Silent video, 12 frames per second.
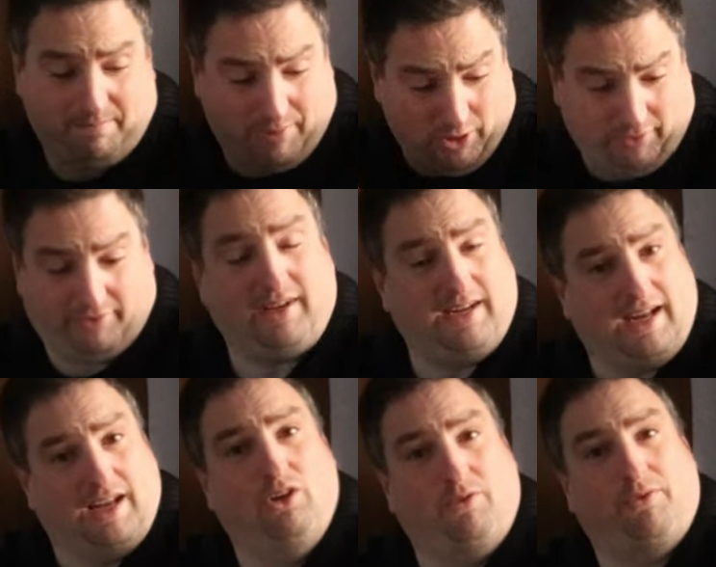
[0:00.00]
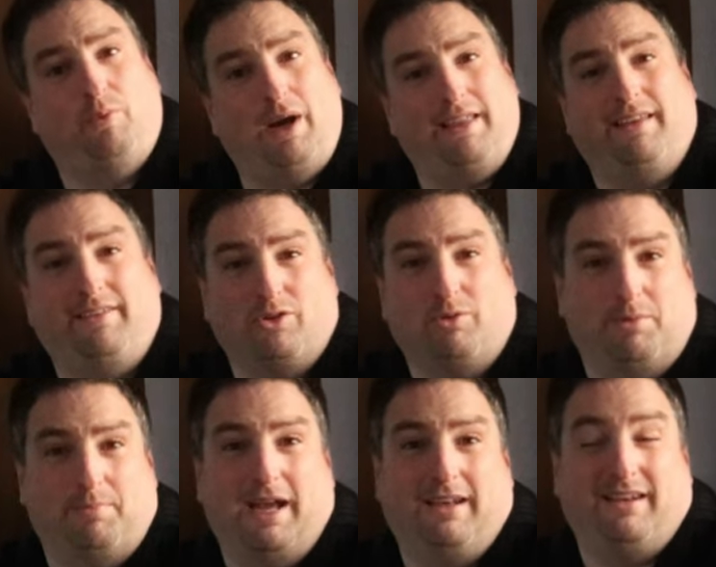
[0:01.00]
Personally, I love the way this
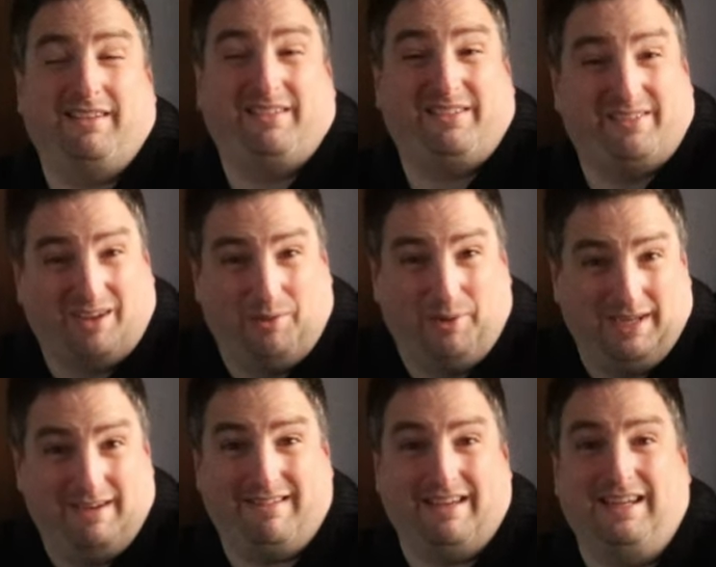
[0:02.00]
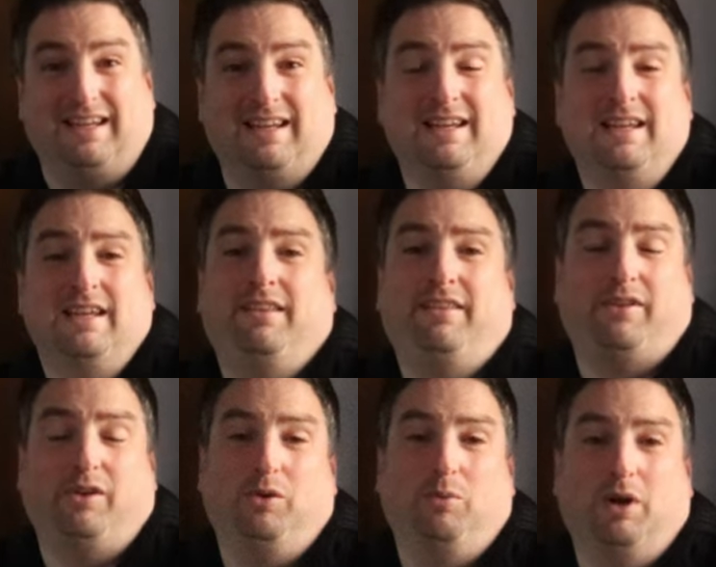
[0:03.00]
double bed is so easy
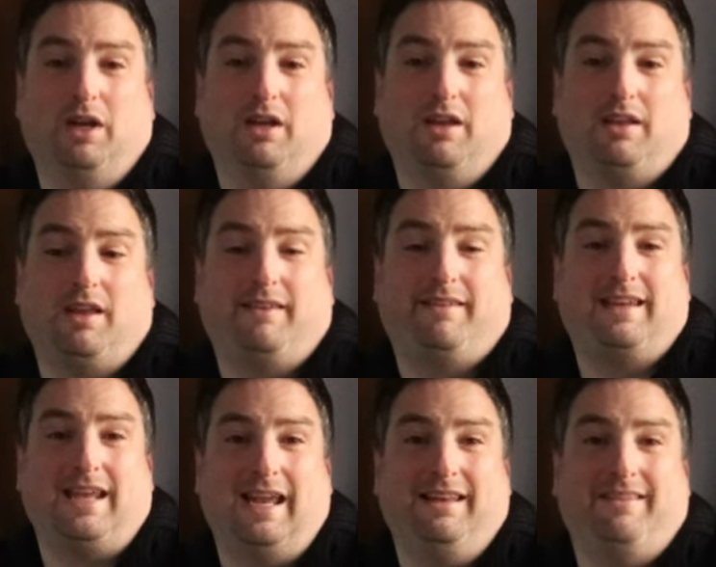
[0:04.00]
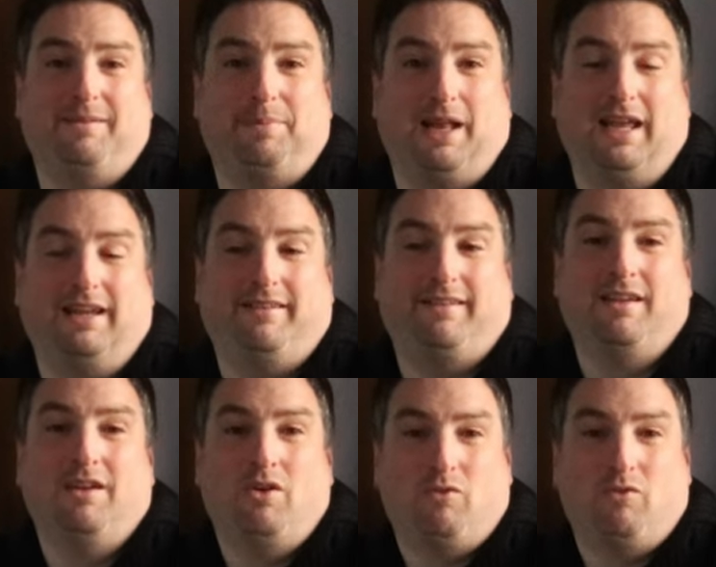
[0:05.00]
to, uh, to get into place.